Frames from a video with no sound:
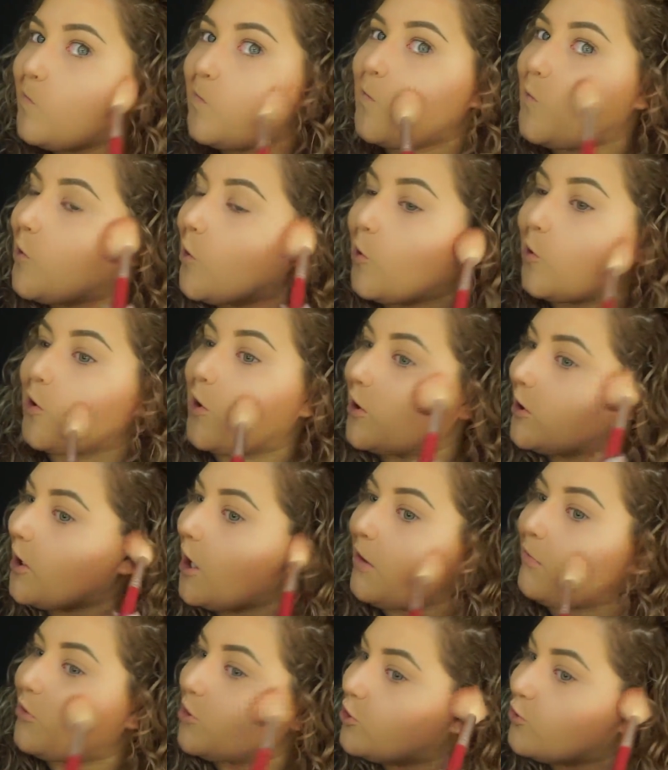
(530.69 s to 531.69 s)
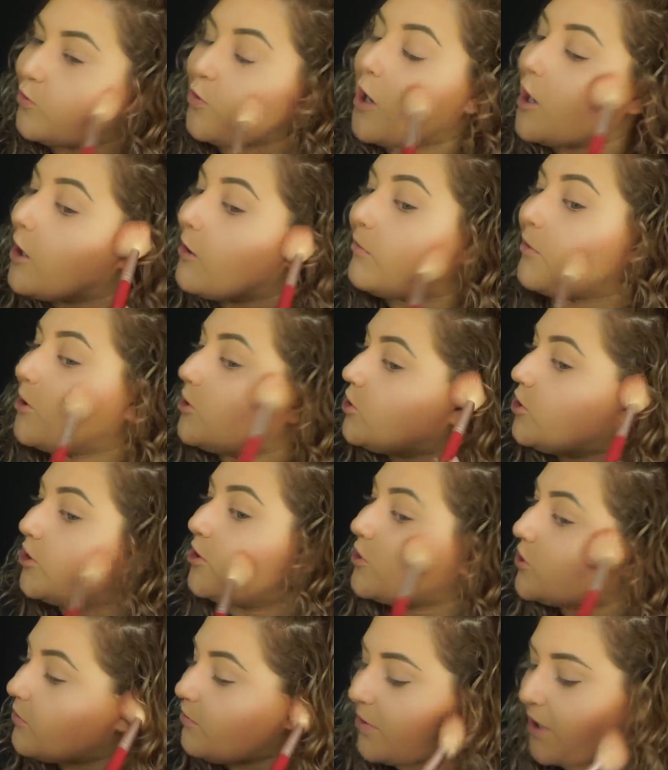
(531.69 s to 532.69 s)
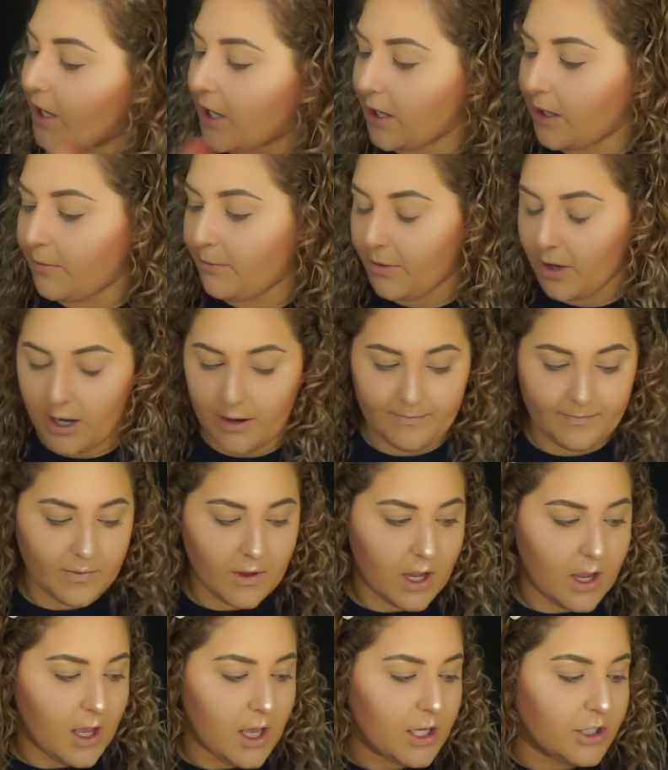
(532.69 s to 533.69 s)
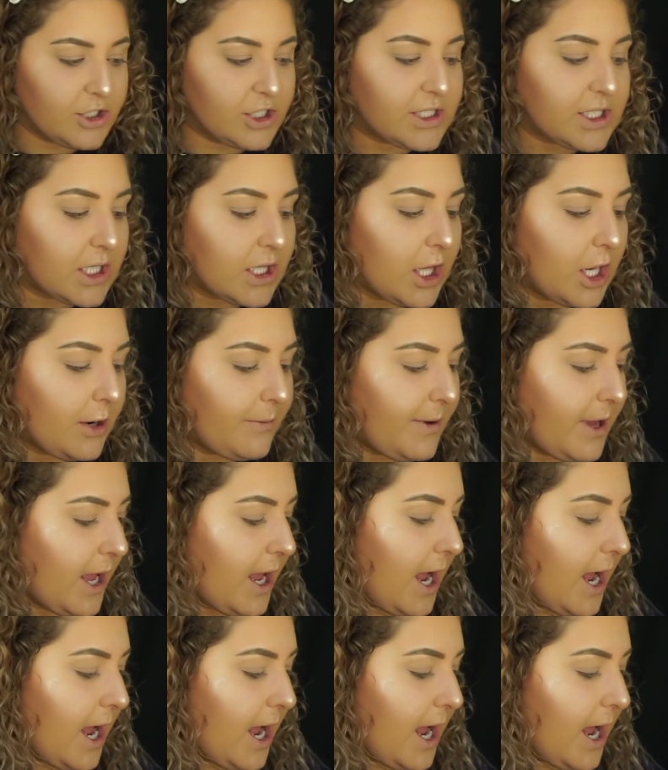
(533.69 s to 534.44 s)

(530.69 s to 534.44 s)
don't like that much red on my cheeks or pink, but just a little bit.